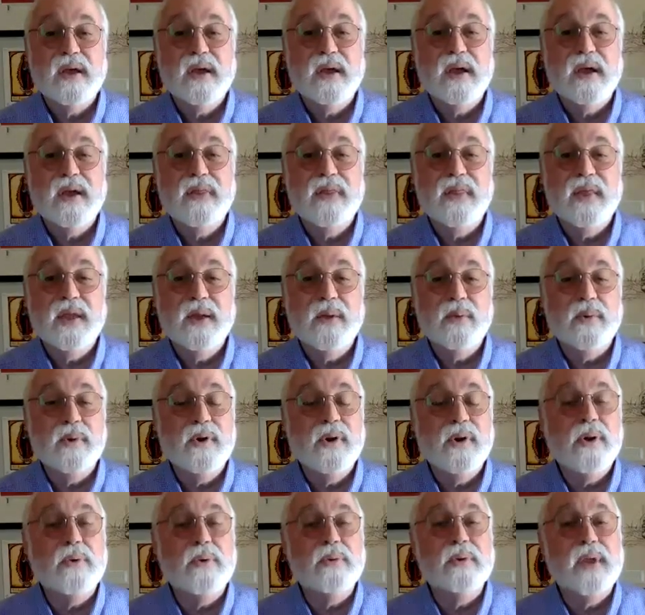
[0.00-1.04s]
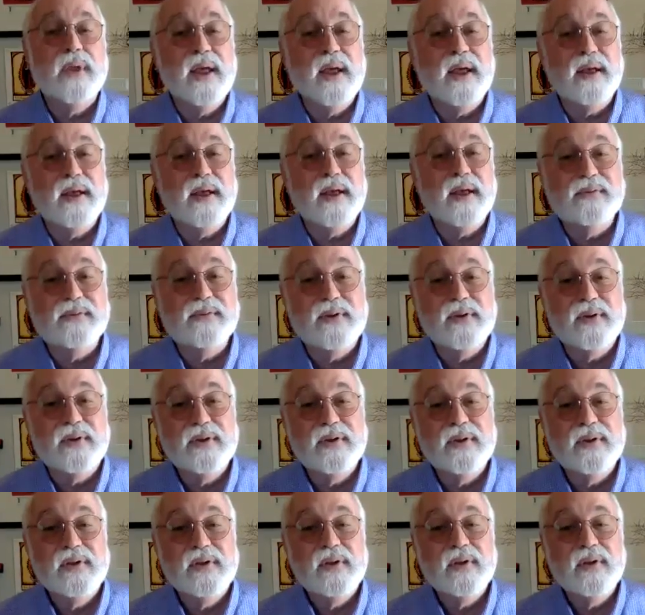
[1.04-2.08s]
And they were no less
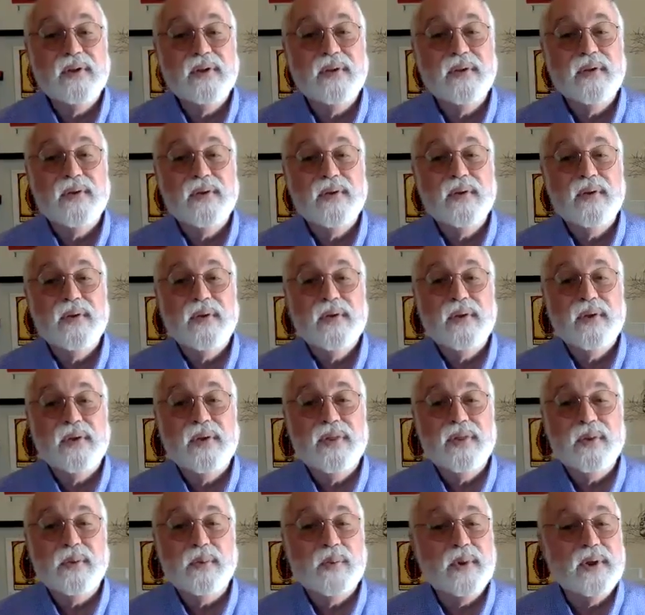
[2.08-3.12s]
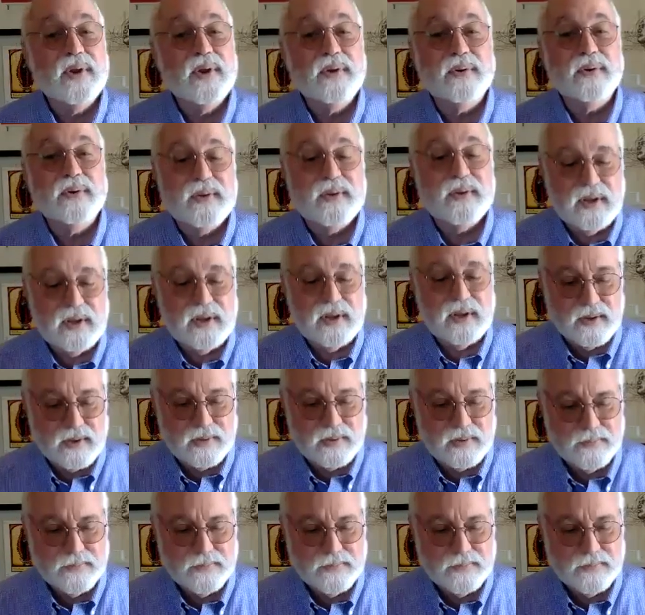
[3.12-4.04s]
the real deal.